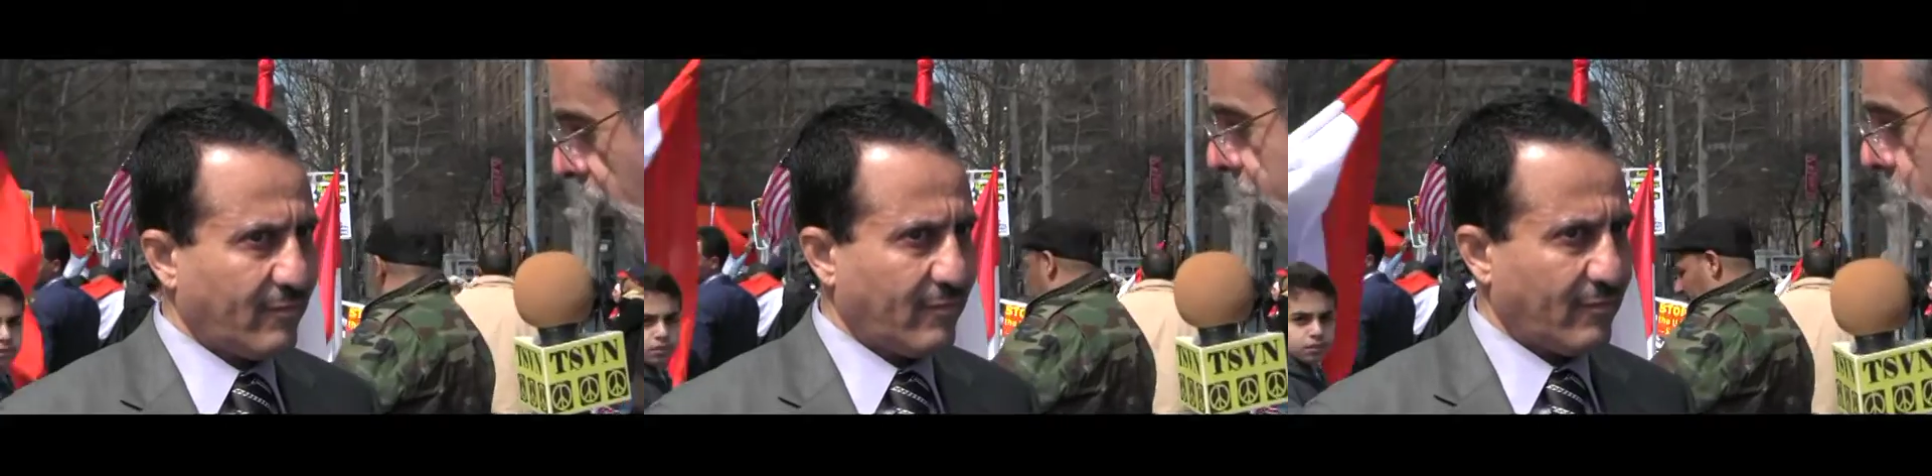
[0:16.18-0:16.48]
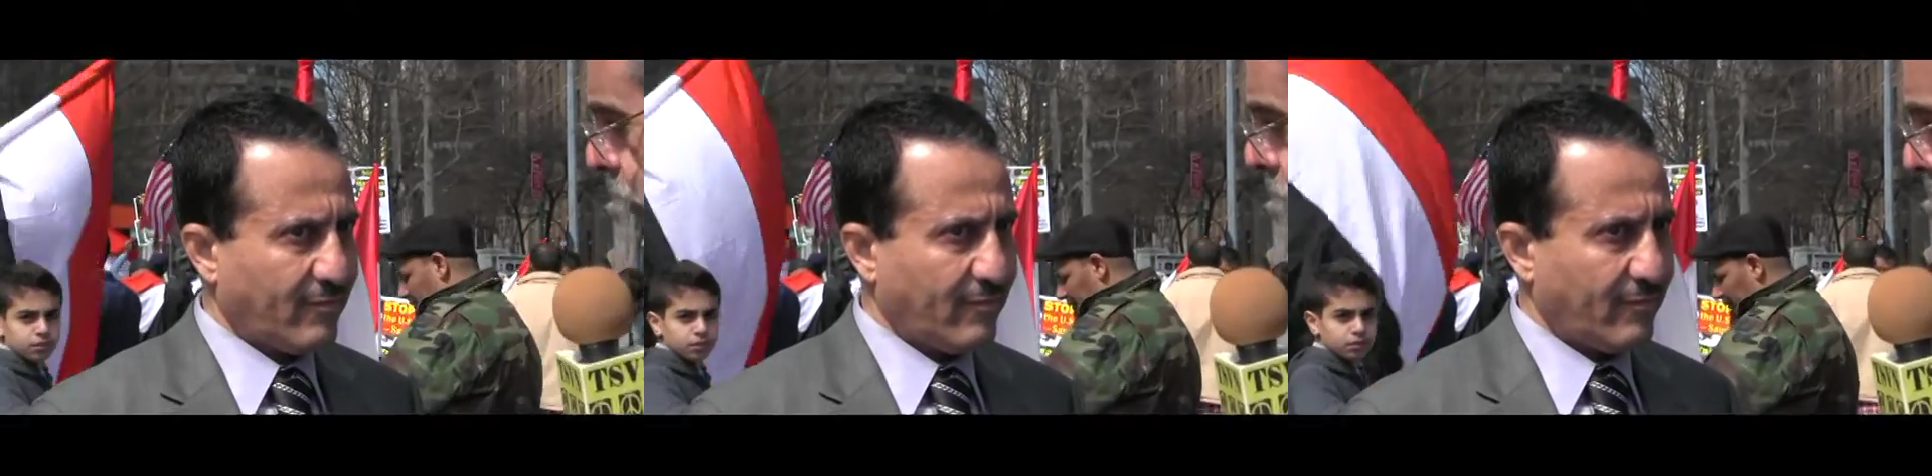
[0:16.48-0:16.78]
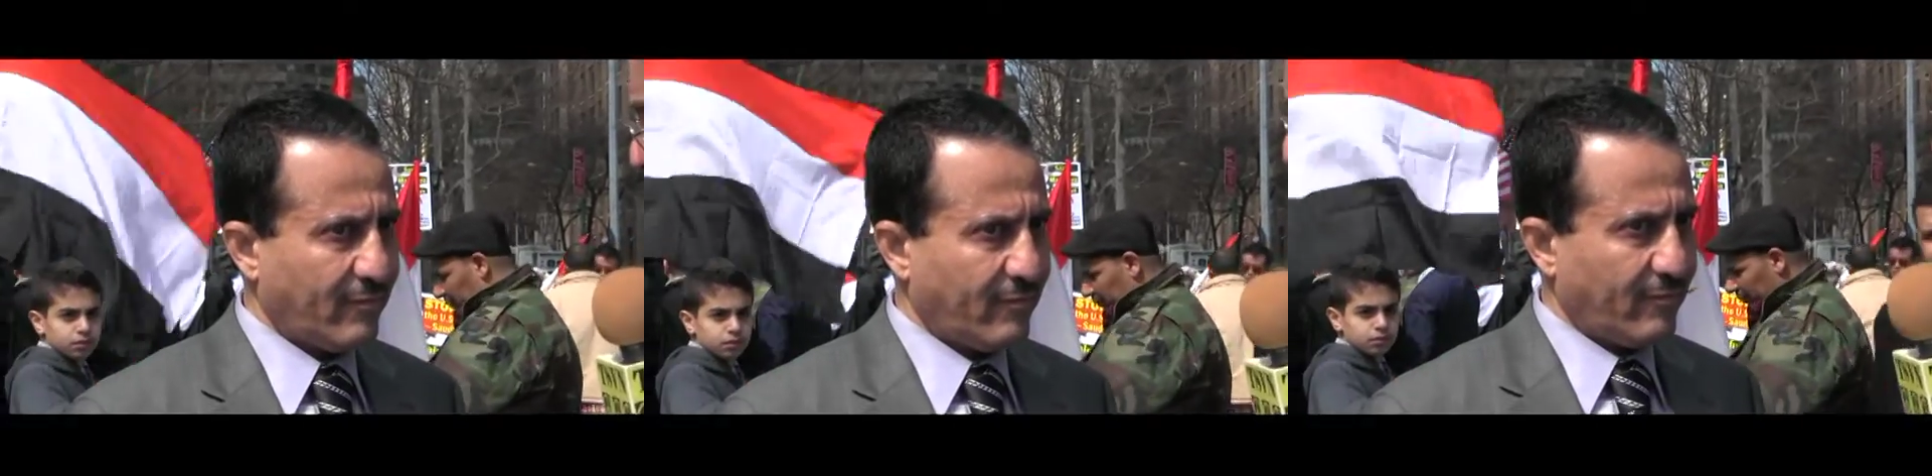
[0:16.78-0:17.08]
on and,
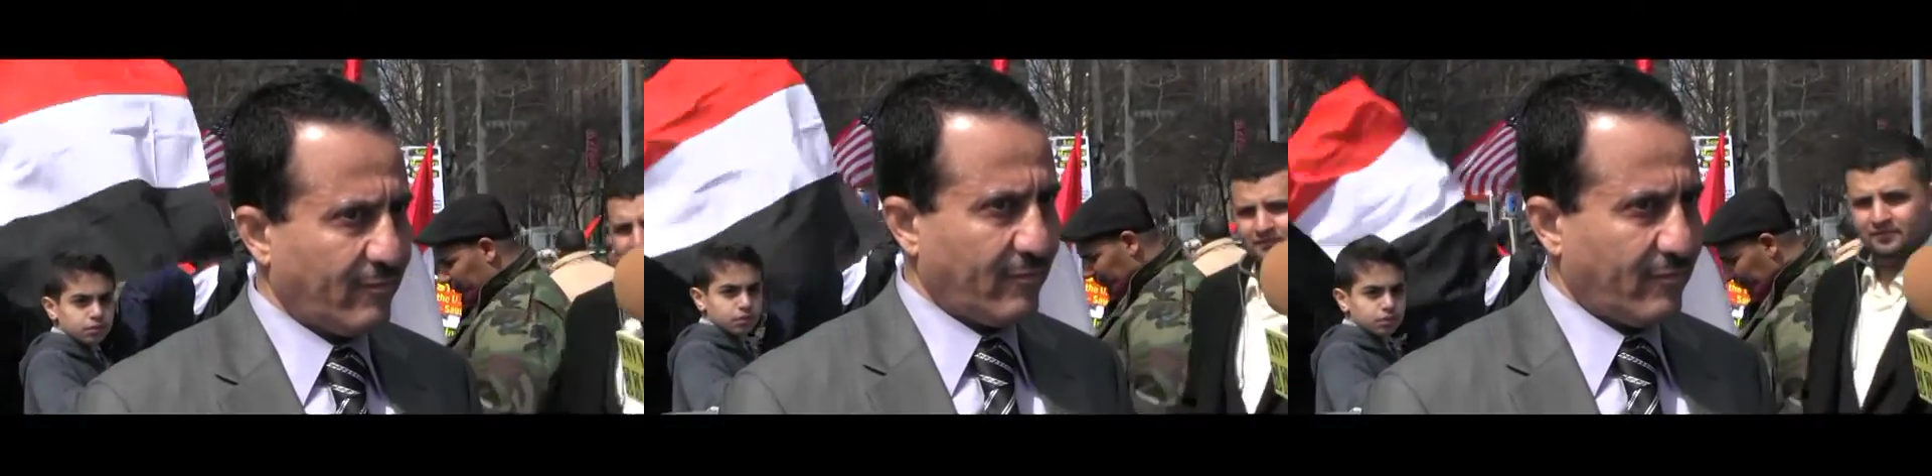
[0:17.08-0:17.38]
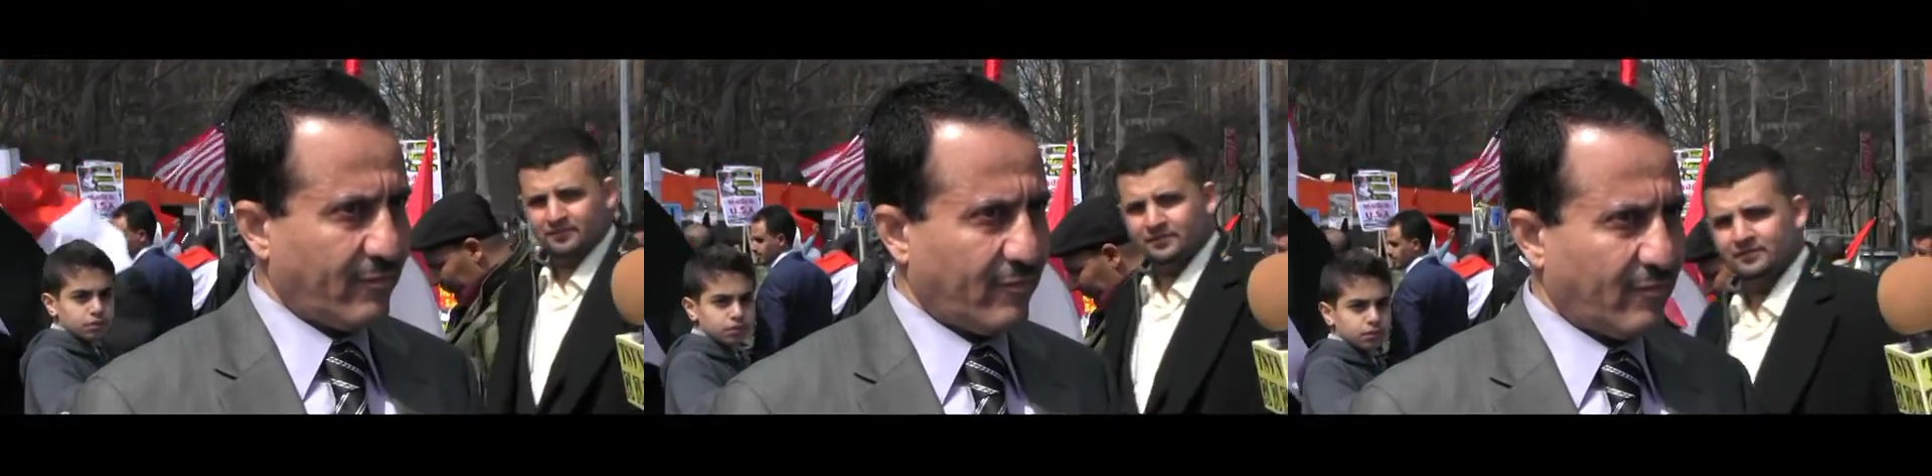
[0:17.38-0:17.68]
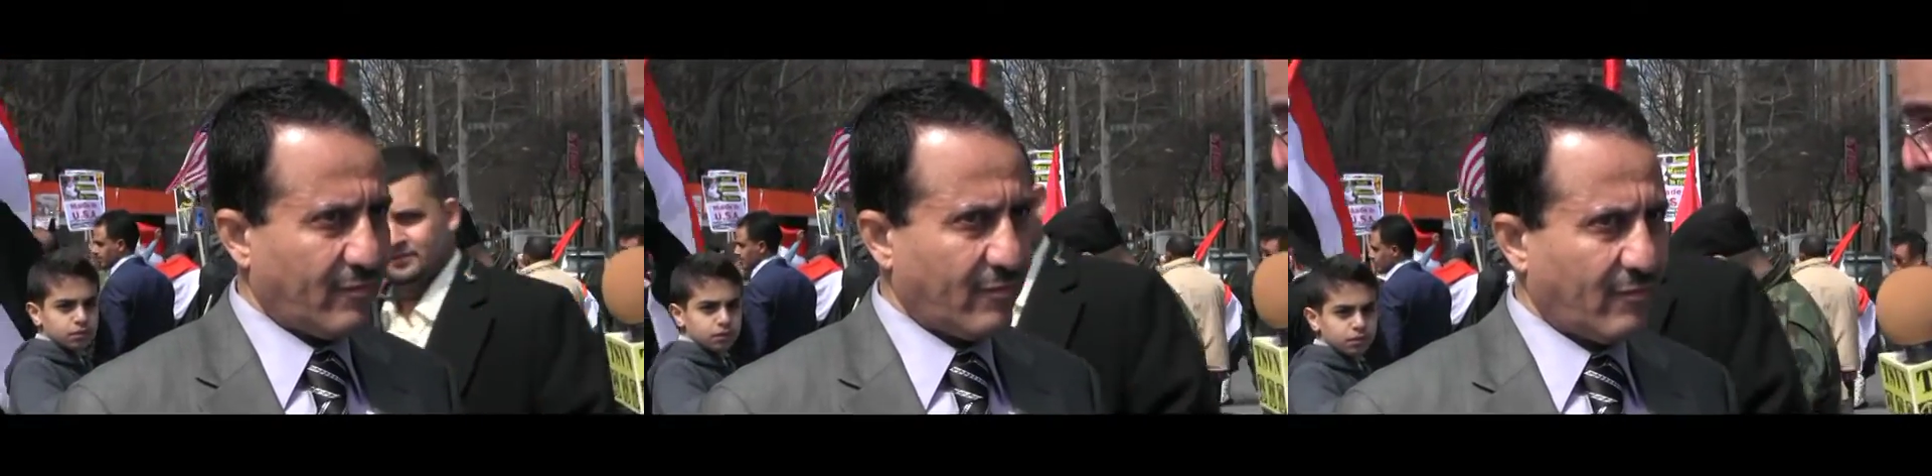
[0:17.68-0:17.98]
and what is the
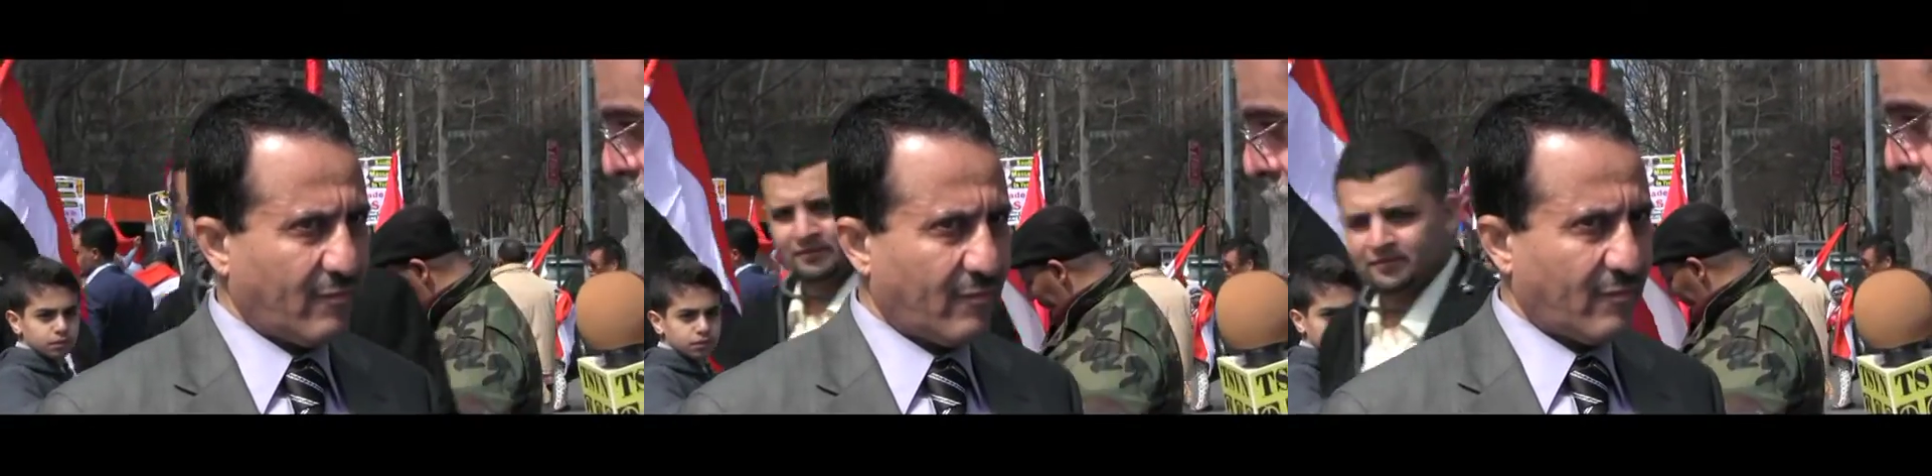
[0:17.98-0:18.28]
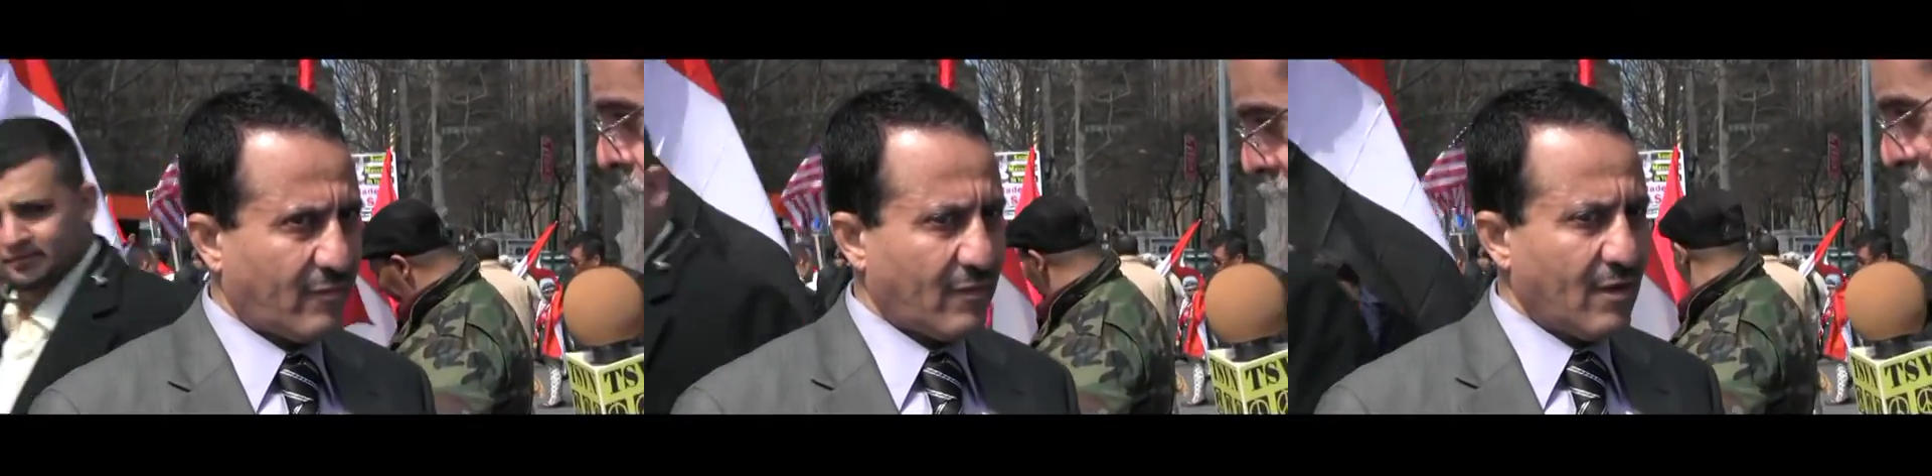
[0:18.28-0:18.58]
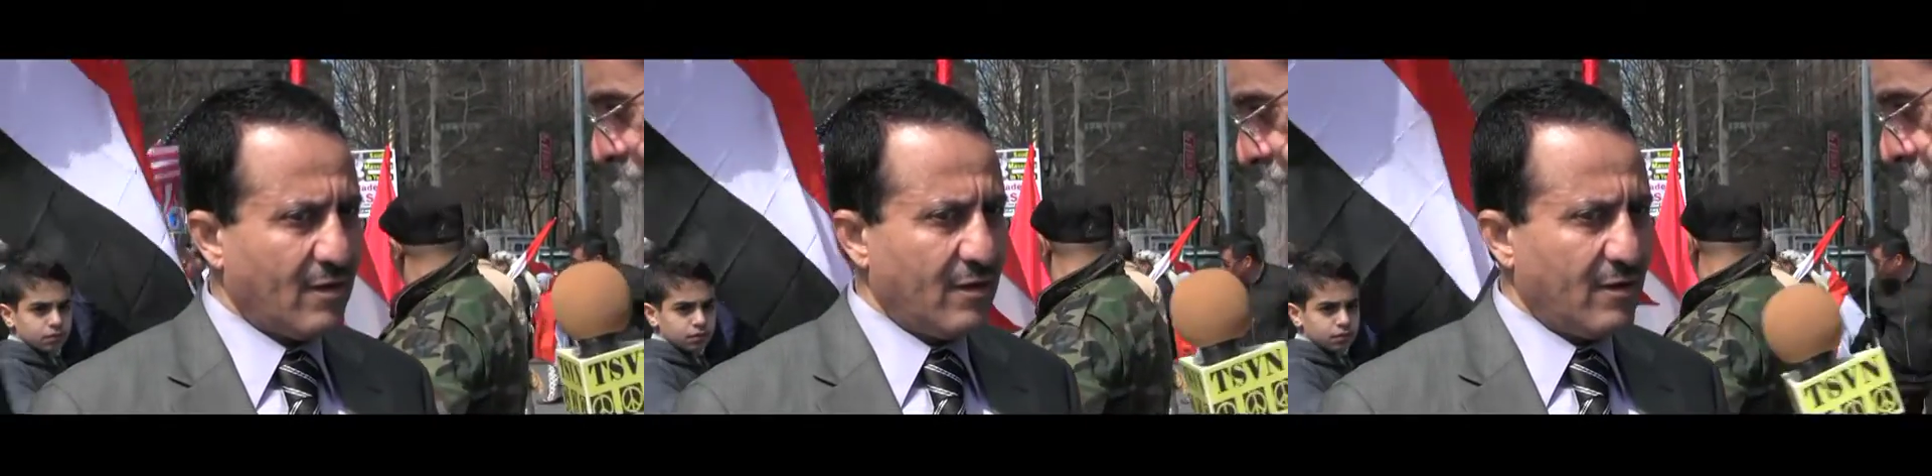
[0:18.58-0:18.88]
purpose of the
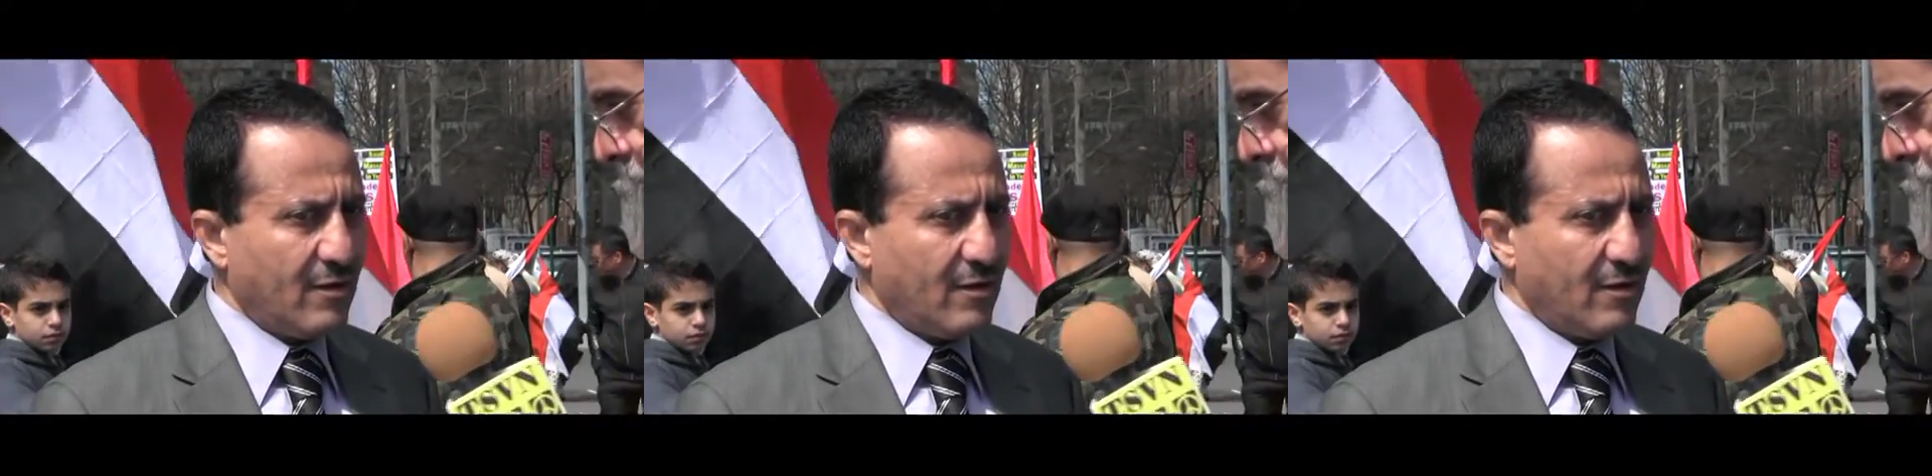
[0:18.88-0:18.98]
rally?